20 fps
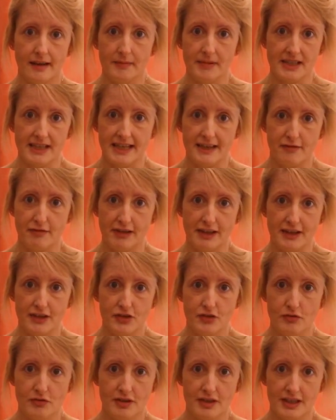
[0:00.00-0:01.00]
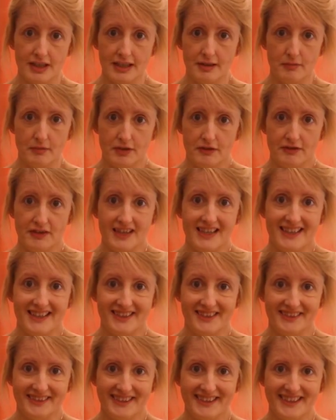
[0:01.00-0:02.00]
I mean, literally, as soon as it was
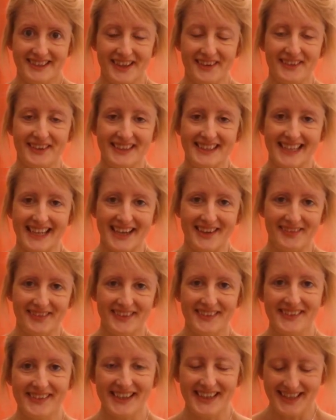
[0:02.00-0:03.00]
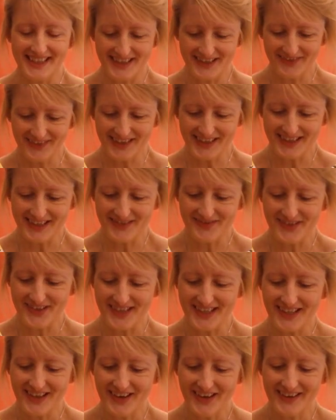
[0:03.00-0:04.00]
finished on the sewing table, he just wanted to
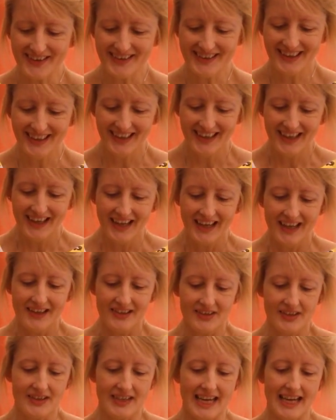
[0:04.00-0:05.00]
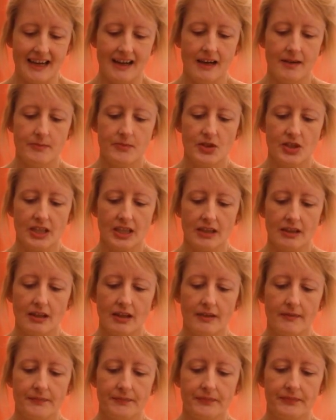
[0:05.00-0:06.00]
put it on. So yeah, I'm just
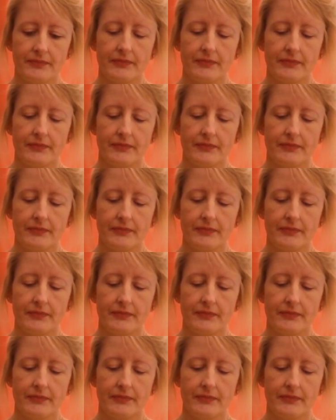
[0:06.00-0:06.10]
gonna